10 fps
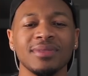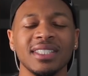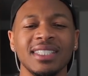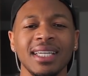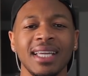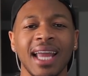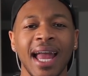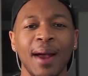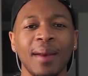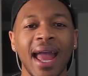she
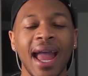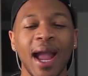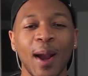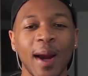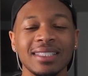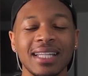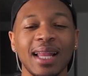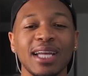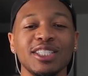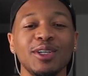yelled at
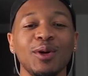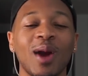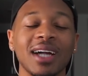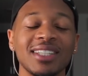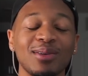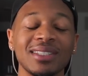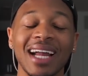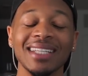Garcelle, and she knew Garcelle was not